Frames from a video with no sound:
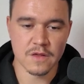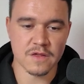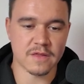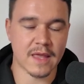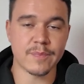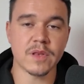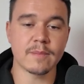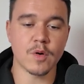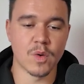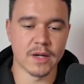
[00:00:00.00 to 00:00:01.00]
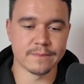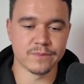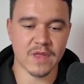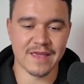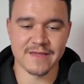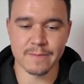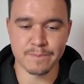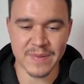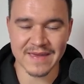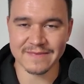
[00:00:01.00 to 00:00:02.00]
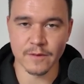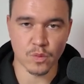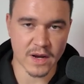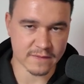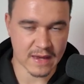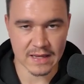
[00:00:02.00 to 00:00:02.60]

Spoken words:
Step number 1 is pick the right